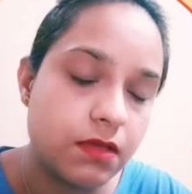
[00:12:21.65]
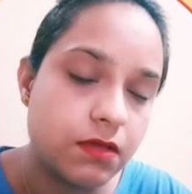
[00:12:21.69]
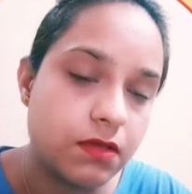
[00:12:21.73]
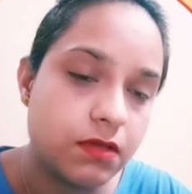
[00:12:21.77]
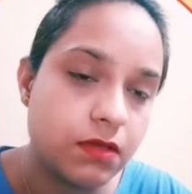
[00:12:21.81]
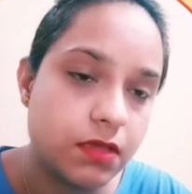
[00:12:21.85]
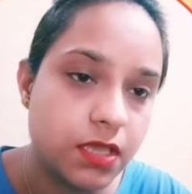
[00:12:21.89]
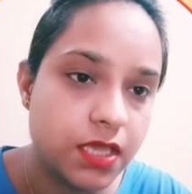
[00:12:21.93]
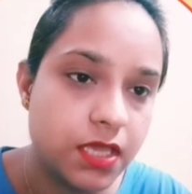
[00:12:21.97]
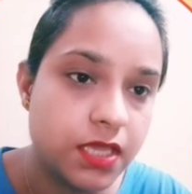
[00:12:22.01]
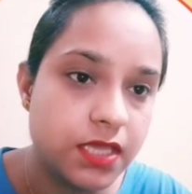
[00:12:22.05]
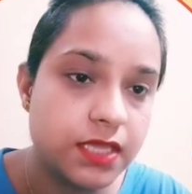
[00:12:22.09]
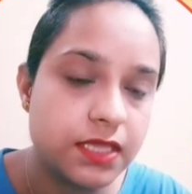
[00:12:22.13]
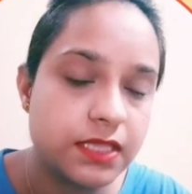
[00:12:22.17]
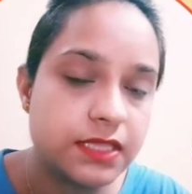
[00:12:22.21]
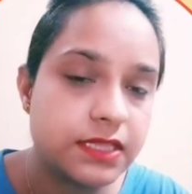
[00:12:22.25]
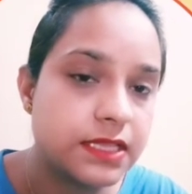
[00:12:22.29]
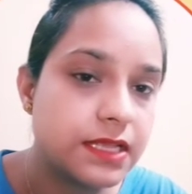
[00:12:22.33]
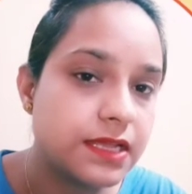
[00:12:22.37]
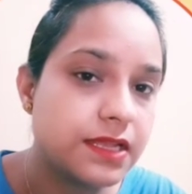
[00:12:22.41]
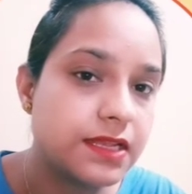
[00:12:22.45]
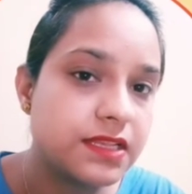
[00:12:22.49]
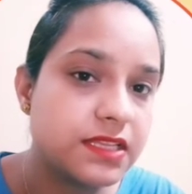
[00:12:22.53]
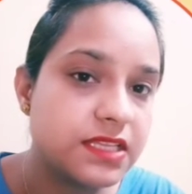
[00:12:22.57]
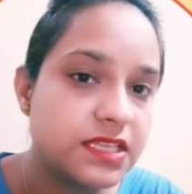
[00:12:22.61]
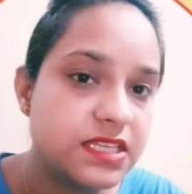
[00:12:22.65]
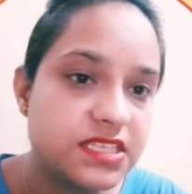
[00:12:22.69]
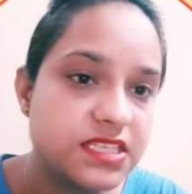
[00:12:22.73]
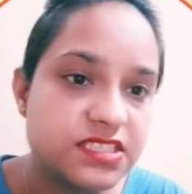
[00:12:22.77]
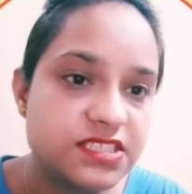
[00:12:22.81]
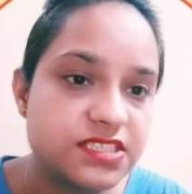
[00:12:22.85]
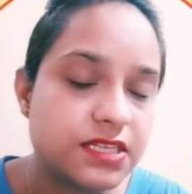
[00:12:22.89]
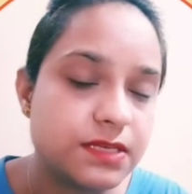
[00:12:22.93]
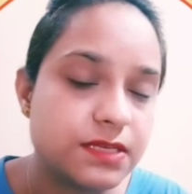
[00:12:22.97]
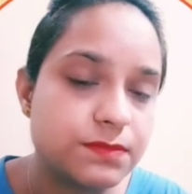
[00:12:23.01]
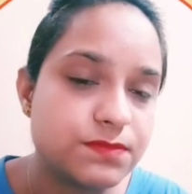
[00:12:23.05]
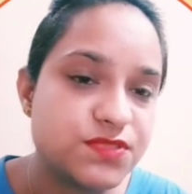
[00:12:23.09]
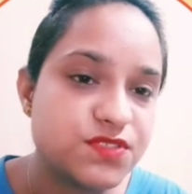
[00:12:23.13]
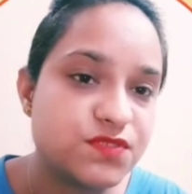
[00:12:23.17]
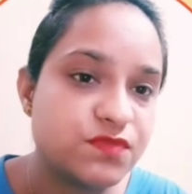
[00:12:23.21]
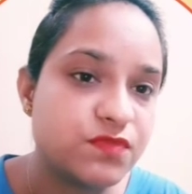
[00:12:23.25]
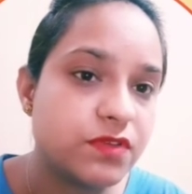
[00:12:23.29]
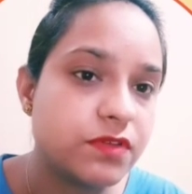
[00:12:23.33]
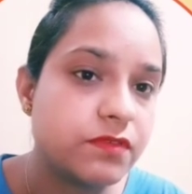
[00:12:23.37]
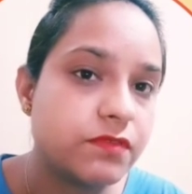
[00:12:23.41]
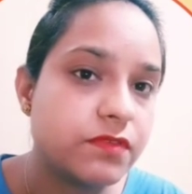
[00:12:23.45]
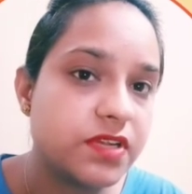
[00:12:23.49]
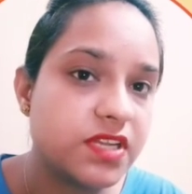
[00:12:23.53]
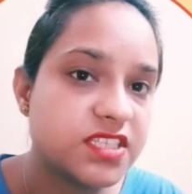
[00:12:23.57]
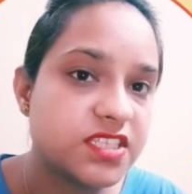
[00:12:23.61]
Okay, then these steps
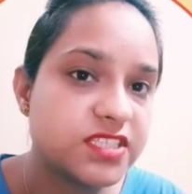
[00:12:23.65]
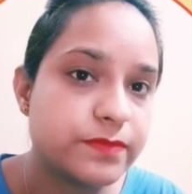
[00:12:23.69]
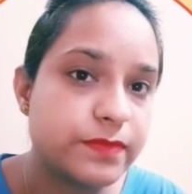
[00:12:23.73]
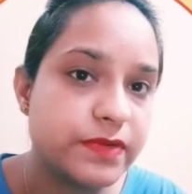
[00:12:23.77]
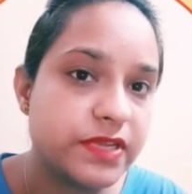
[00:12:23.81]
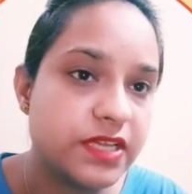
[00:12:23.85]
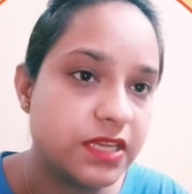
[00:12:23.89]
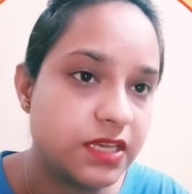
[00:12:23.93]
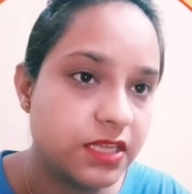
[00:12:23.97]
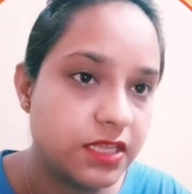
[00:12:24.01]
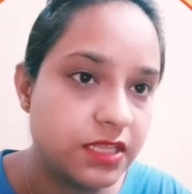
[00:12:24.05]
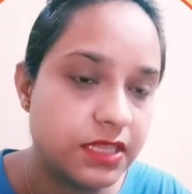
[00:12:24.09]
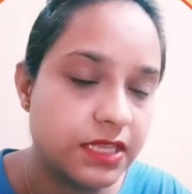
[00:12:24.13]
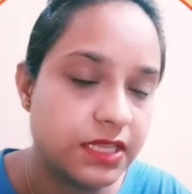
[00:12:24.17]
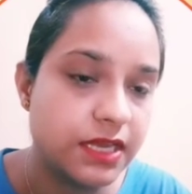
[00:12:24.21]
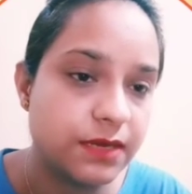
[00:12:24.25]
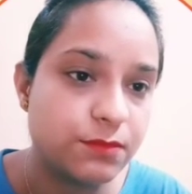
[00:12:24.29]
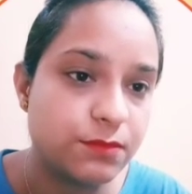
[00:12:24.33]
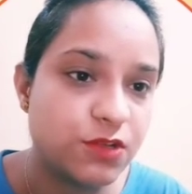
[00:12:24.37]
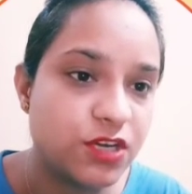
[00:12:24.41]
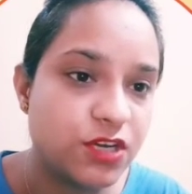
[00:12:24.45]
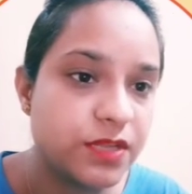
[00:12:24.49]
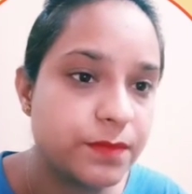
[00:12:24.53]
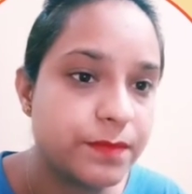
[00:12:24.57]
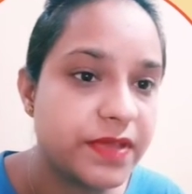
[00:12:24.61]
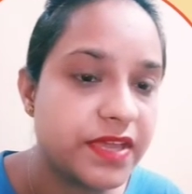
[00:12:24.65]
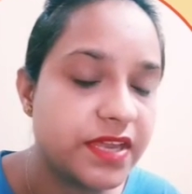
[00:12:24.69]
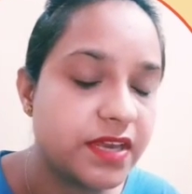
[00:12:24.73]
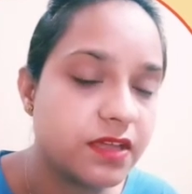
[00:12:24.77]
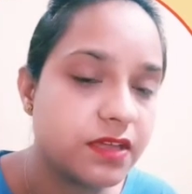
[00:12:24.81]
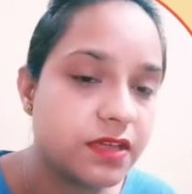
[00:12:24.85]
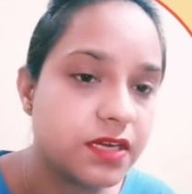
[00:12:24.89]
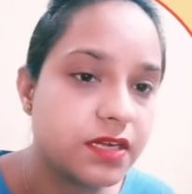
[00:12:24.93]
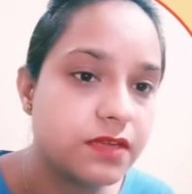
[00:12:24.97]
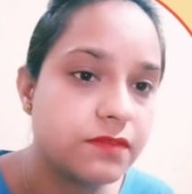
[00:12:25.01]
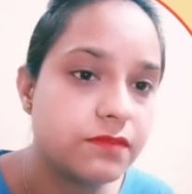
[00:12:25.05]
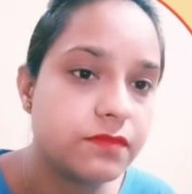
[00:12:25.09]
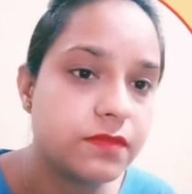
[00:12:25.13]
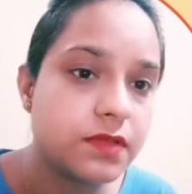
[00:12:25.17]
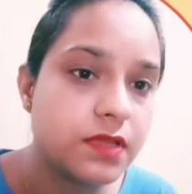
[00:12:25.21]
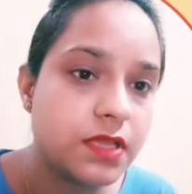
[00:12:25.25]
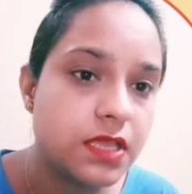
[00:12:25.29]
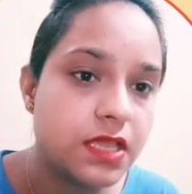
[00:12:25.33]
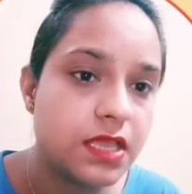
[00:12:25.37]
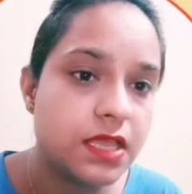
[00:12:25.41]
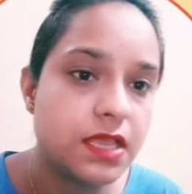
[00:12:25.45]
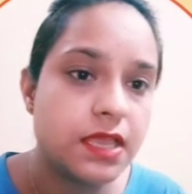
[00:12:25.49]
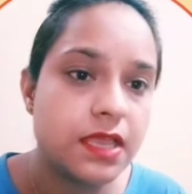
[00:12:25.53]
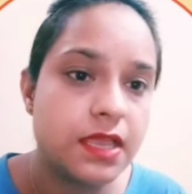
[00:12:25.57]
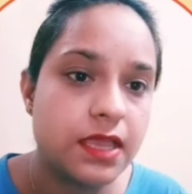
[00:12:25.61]
we will explain in that body paragraph.
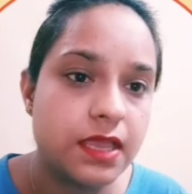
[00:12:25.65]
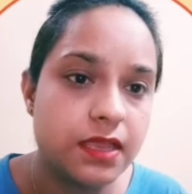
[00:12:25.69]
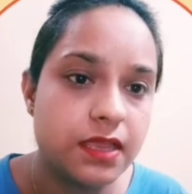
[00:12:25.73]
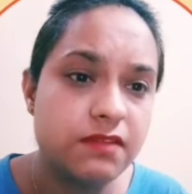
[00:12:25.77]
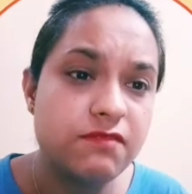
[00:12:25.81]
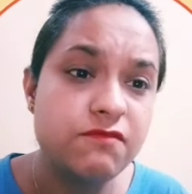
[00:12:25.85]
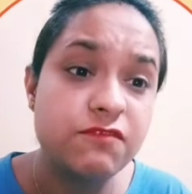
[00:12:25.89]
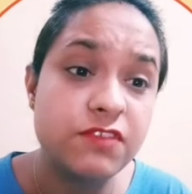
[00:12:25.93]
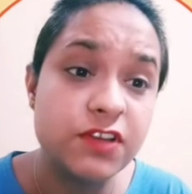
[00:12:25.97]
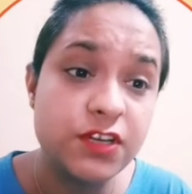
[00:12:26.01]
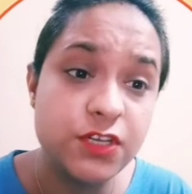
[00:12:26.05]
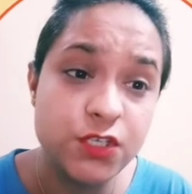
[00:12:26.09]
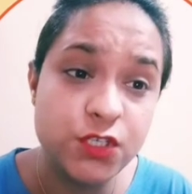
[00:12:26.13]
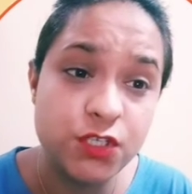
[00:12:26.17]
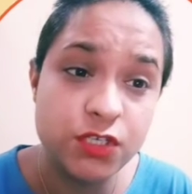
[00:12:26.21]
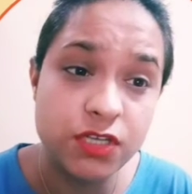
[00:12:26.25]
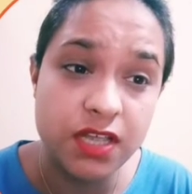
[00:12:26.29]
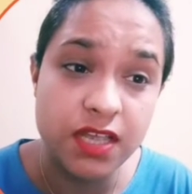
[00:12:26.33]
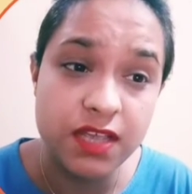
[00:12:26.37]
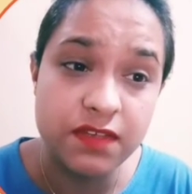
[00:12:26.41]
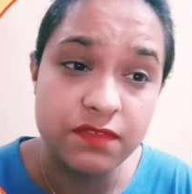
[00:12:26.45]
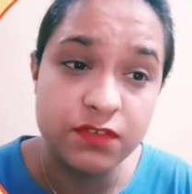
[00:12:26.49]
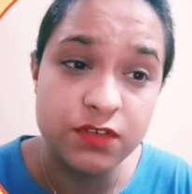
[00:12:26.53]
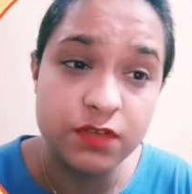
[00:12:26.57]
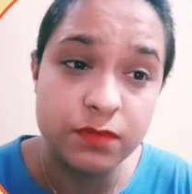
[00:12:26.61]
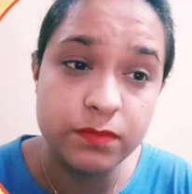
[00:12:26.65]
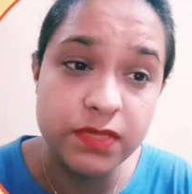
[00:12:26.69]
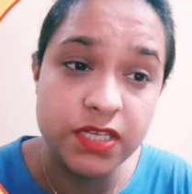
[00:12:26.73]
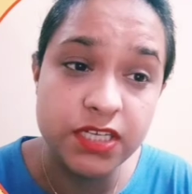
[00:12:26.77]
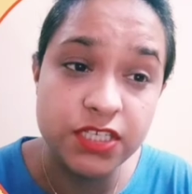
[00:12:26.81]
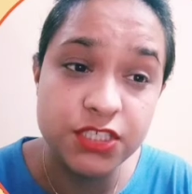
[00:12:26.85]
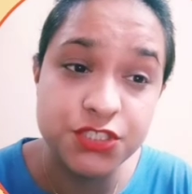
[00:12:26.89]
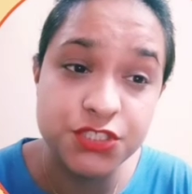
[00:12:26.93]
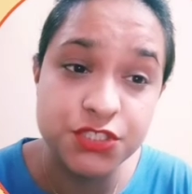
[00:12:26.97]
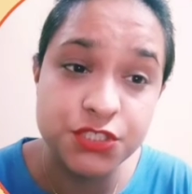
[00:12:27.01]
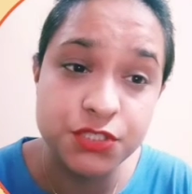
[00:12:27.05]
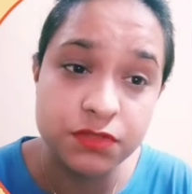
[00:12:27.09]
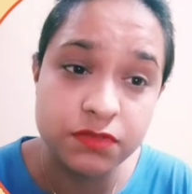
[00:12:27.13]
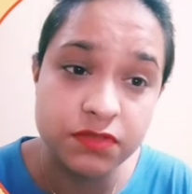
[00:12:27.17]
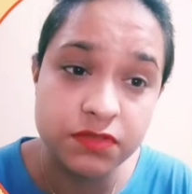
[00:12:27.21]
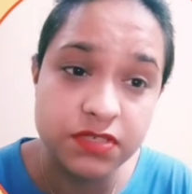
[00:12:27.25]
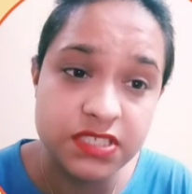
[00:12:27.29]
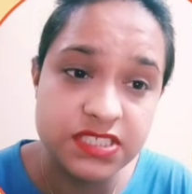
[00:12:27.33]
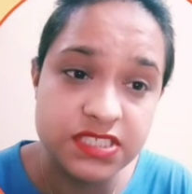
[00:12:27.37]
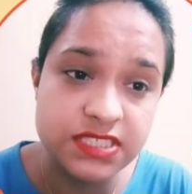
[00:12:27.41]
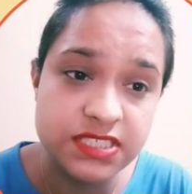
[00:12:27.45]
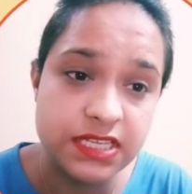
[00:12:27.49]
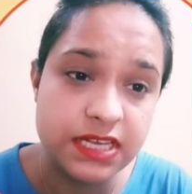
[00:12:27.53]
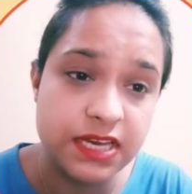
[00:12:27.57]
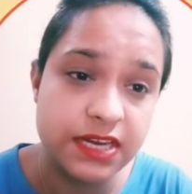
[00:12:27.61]
And what you have to make sure
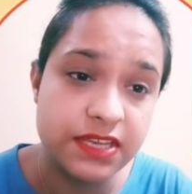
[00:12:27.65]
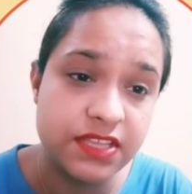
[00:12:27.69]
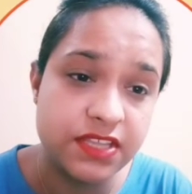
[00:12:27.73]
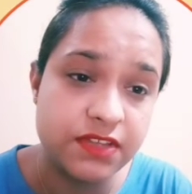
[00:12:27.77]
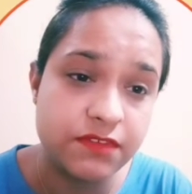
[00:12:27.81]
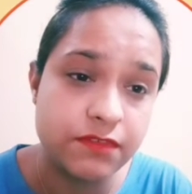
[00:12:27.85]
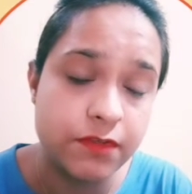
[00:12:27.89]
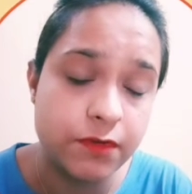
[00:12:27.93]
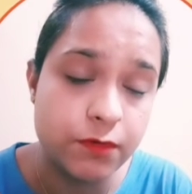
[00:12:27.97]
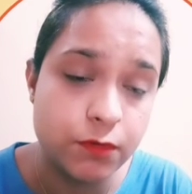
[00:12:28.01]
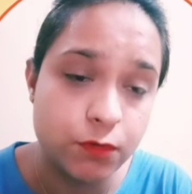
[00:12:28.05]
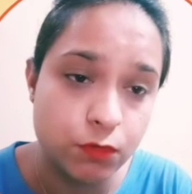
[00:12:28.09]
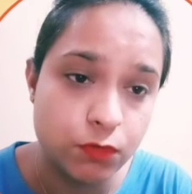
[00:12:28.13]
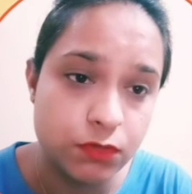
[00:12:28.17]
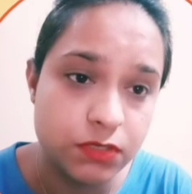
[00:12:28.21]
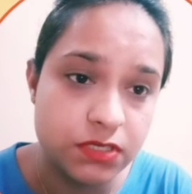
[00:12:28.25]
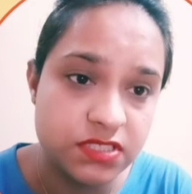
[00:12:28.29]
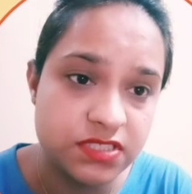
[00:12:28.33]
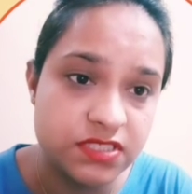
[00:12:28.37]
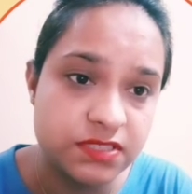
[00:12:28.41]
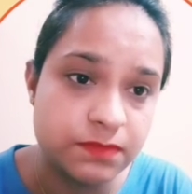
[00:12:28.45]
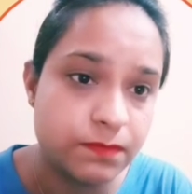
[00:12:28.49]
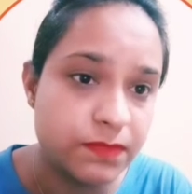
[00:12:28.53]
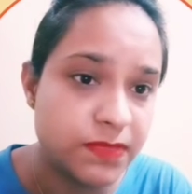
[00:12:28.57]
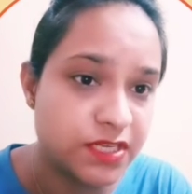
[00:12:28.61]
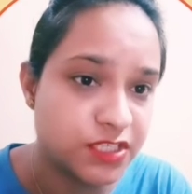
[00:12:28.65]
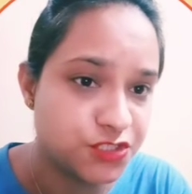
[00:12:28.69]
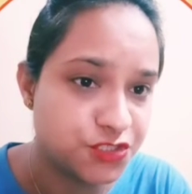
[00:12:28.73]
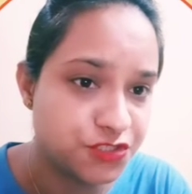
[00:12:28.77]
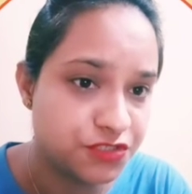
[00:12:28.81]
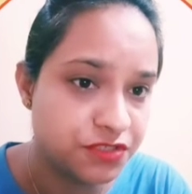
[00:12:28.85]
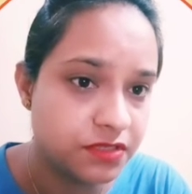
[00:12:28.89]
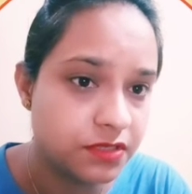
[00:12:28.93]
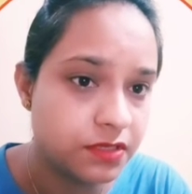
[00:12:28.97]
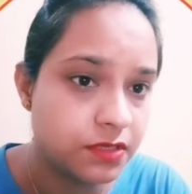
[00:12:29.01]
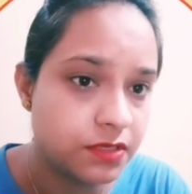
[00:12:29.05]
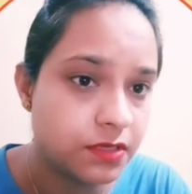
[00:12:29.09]
is that there are rollers mentioned